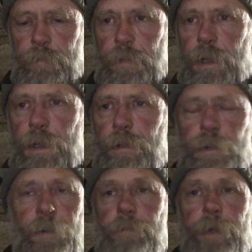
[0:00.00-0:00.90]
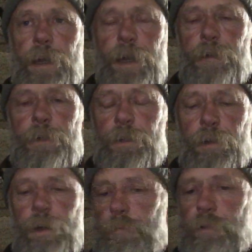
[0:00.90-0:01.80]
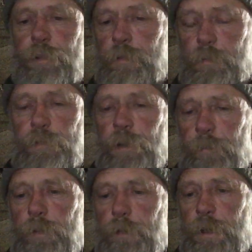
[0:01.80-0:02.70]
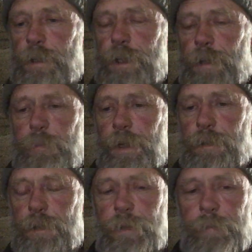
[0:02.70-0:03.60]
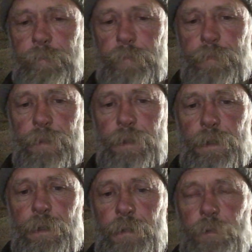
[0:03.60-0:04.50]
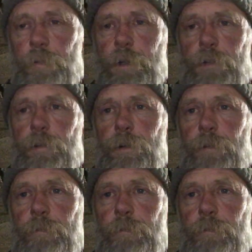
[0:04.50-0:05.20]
And it doesn't matter how many times you subdivide that magnet, you've always got